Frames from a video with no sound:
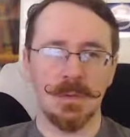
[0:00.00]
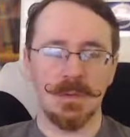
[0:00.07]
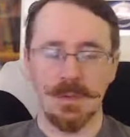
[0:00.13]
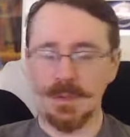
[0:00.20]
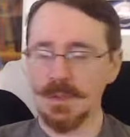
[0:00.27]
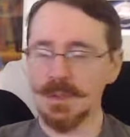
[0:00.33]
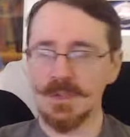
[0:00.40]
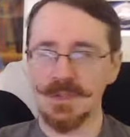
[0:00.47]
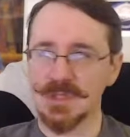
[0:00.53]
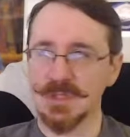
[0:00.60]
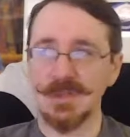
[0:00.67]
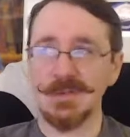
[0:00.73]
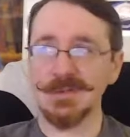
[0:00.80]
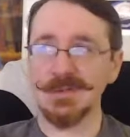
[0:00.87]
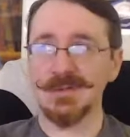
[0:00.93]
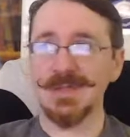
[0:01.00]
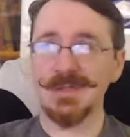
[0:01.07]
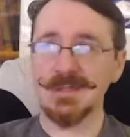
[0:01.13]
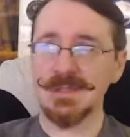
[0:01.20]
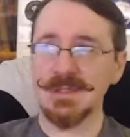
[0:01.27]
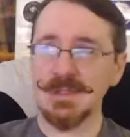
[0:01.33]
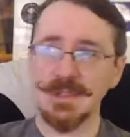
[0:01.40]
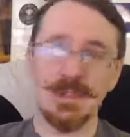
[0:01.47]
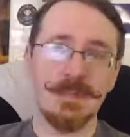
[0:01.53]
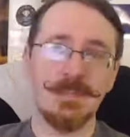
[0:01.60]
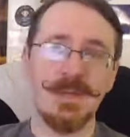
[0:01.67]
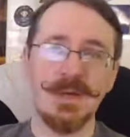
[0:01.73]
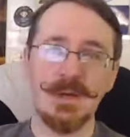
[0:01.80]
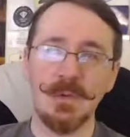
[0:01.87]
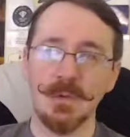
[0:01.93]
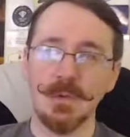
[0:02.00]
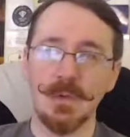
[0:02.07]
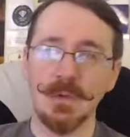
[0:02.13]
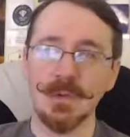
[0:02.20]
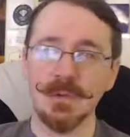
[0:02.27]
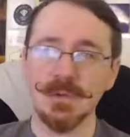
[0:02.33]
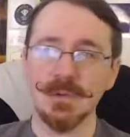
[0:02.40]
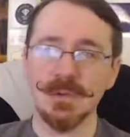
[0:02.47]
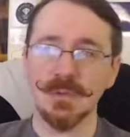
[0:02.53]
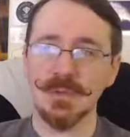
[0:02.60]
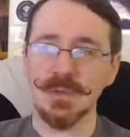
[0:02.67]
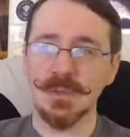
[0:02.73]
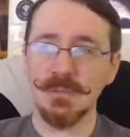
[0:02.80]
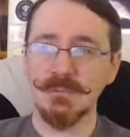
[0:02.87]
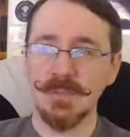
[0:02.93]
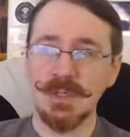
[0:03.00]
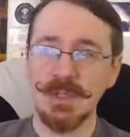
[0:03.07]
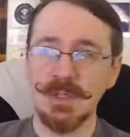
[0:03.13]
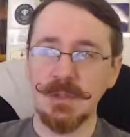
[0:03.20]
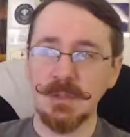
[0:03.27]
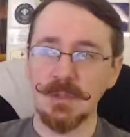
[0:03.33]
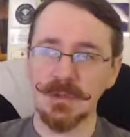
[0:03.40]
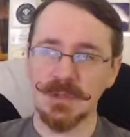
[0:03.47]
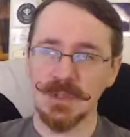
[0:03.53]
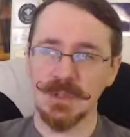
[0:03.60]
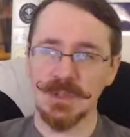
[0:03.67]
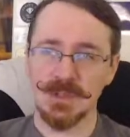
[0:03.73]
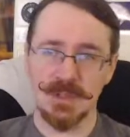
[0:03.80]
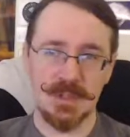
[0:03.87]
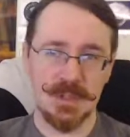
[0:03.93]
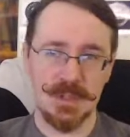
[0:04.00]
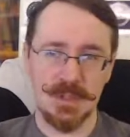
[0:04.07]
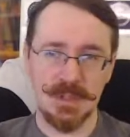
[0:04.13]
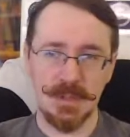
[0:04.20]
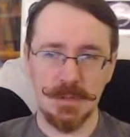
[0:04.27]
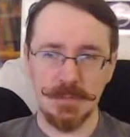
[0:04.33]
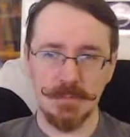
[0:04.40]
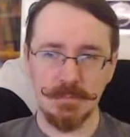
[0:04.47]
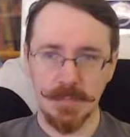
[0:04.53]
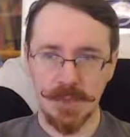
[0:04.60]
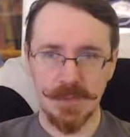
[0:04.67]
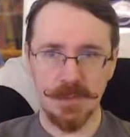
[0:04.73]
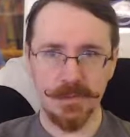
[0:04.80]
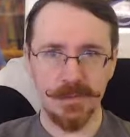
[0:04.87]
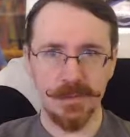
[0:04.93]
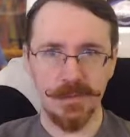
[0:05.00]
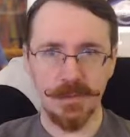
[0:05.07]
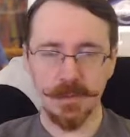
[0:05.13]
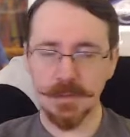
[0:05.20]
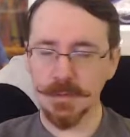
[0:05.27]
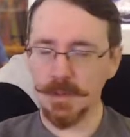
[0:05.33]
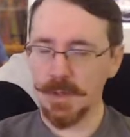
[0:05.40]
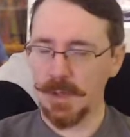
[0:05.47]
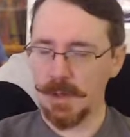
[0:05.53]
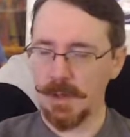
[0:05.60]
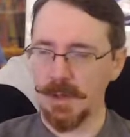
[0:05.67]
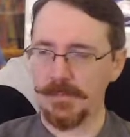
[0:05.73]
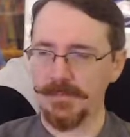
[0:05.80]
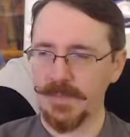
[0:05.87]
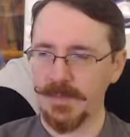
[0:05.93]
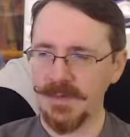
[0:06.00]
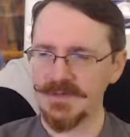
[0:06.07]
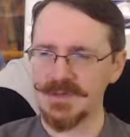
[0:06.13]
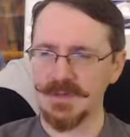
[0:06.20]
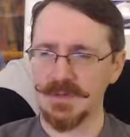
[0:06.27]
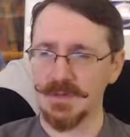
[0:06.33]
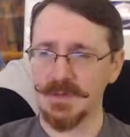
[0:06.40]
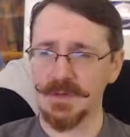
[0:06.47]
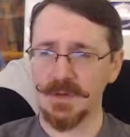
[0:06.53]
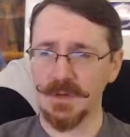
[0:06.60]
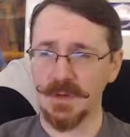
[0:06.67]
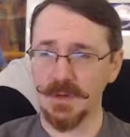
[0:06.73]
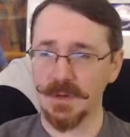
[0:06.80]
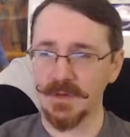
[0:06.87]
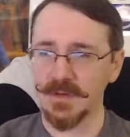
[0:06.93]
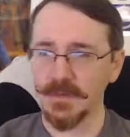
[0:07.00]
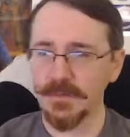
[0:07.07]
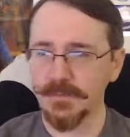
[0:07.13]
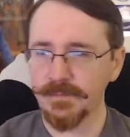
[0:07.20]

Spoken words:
Tell your children not to hear my words, what they mean, what they say, Mother. I ain't sure if those are the lyrics.